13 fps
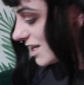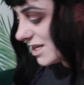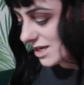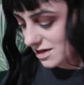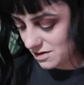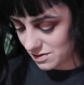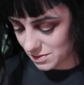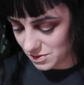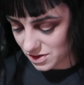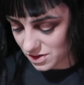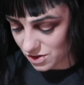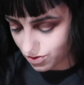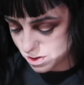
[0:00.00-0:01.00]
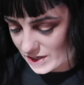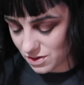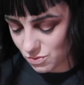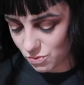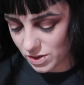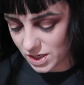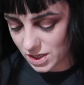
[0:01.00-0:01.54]
now I'm gonna go in
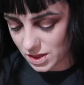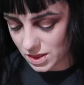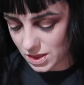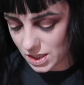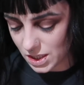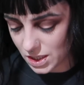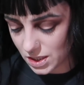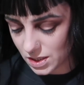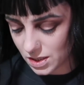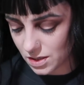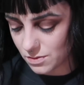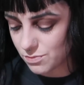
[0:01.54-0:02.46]
with the